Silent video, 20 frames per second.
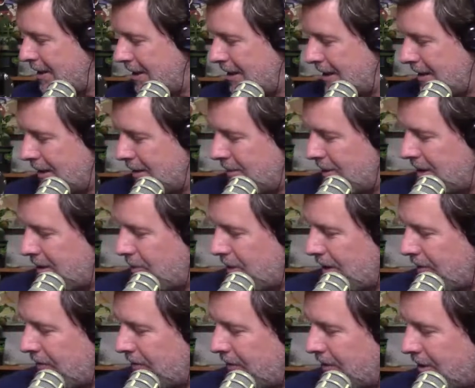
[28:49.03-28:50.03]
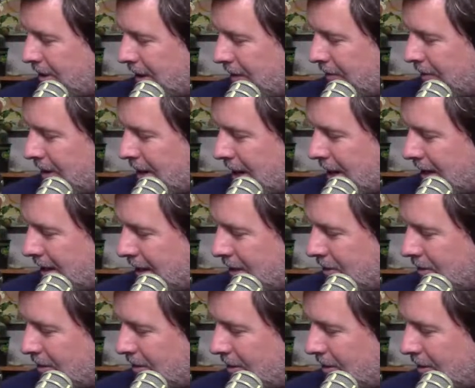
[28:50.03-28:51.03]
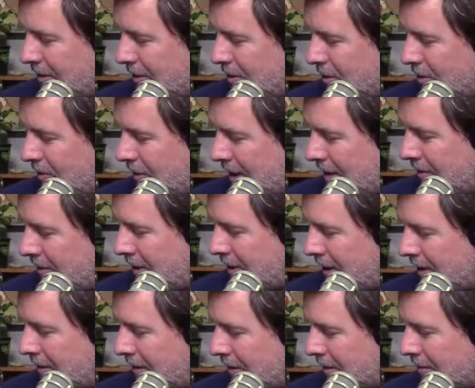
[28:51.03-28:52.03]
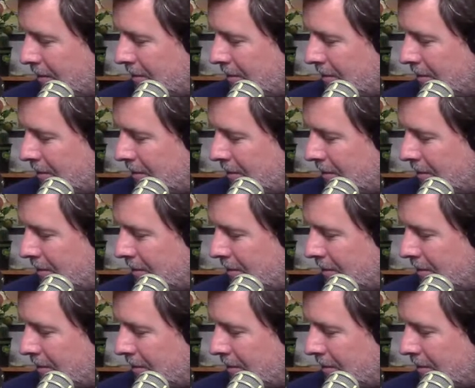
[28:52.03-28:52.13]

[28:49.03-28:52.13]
Let me see what I've got. I don't know if I have anything.